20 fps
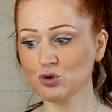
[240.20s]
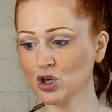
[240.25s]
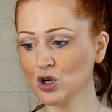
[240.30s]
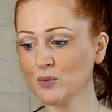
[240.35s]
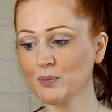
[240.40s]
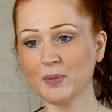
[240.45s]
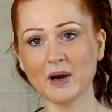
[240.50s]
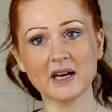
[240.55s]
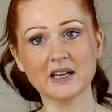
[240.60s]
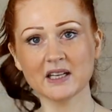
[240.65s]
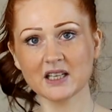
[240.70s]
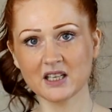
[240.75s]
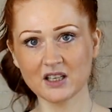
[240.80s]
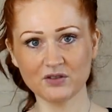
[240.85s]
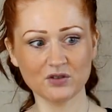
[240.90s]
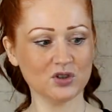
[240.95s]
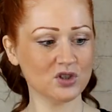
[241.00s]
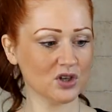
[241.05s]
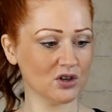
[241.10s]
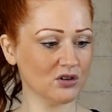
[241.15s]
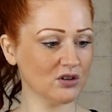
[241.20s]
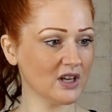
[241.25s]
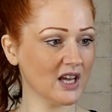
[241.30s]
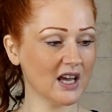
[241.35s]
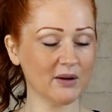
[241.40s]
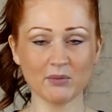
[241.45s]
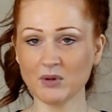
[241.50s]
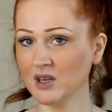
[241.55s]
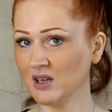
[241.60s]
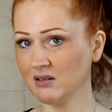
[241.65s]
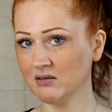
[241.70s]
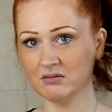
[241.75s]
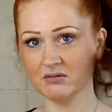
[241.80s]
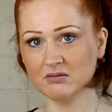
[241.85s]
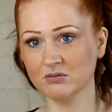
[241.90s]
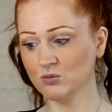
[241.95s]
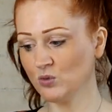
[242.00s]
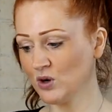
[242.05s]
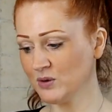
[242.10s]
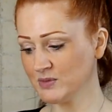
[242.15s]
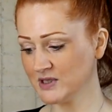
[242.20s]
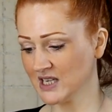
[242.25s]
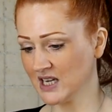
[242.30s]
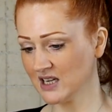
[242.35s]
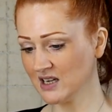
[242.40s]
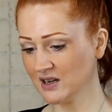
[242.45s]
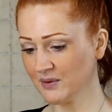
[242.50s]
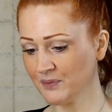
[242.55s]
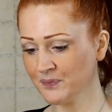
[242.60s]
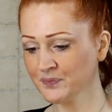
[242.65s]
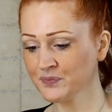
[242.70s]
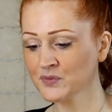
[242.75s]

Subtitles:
don't panic if you don't get me what I'm saying.